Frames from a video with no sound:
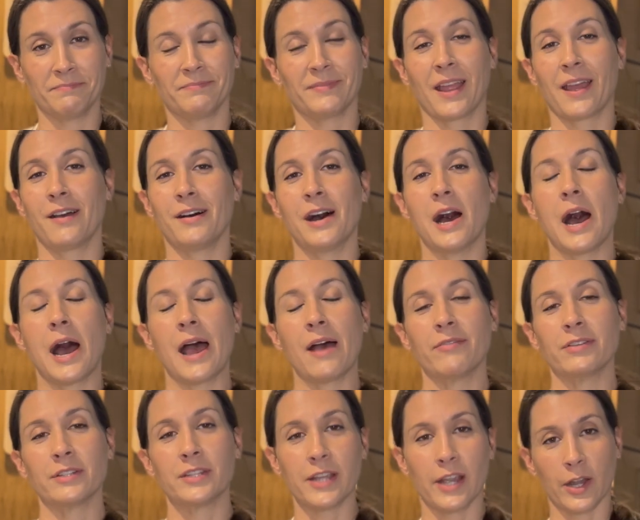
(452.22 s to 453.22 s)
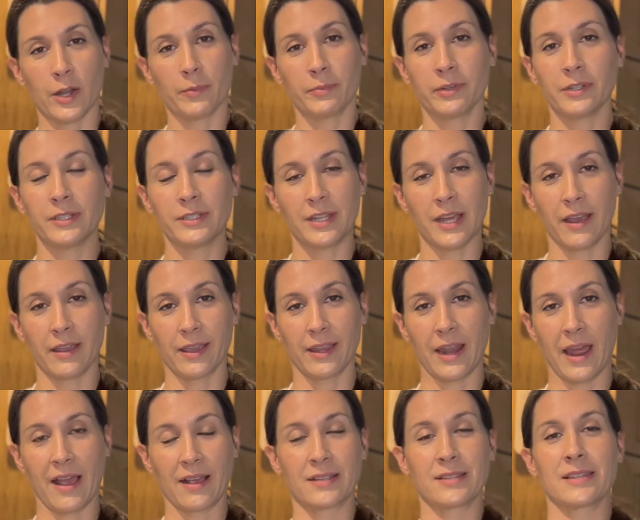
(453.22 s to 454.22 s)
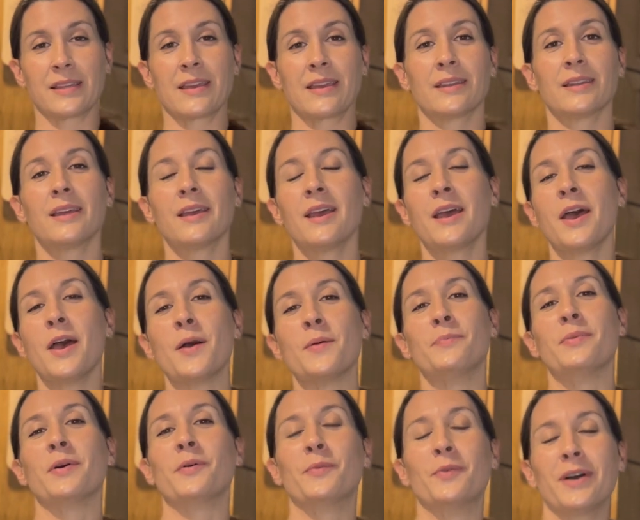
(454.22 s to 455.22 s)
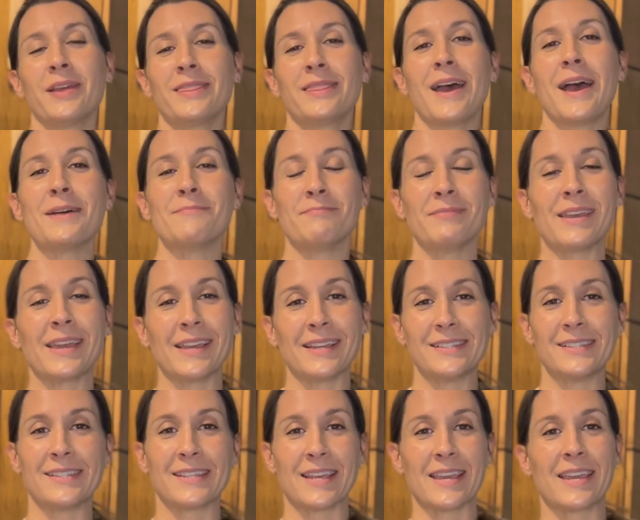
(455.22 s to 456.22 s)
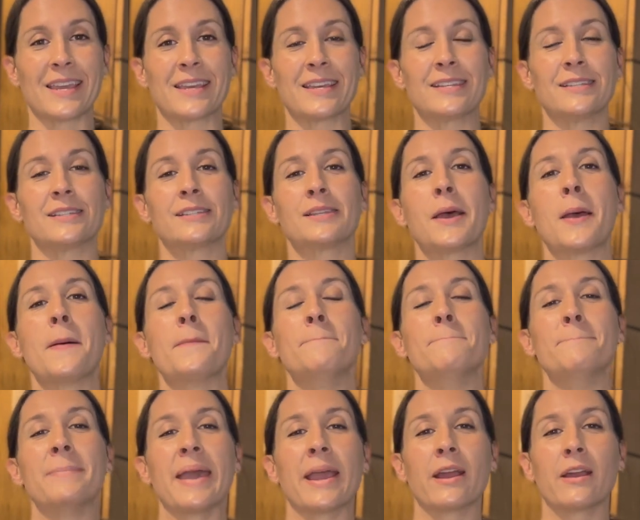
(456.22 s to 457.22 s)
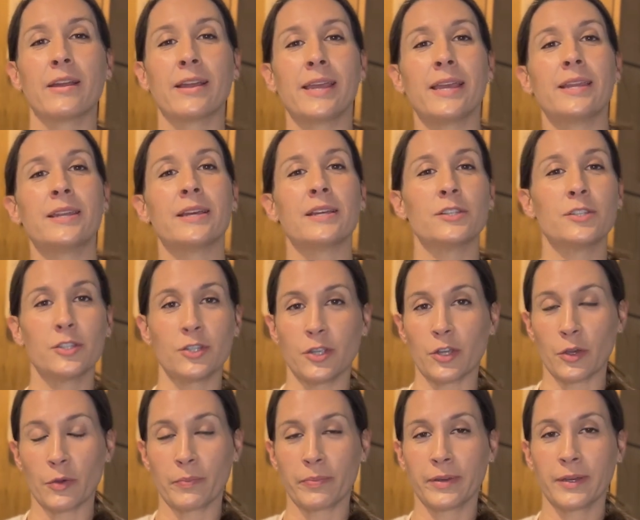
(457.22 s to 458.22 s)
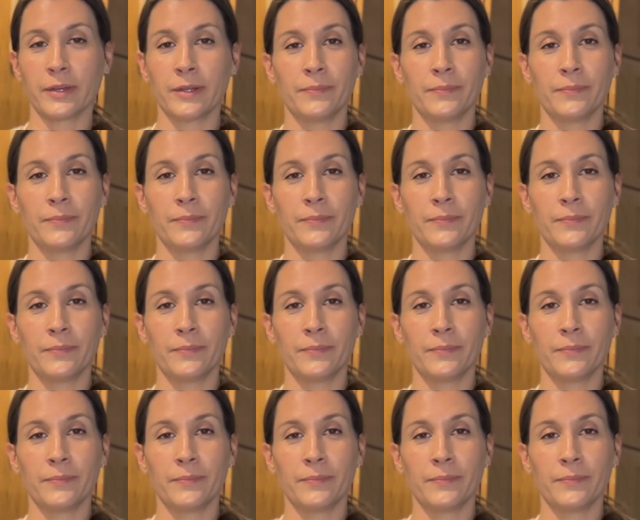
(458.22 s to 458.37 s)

Now, I have a terrible Italian accent, but what that means is married soup.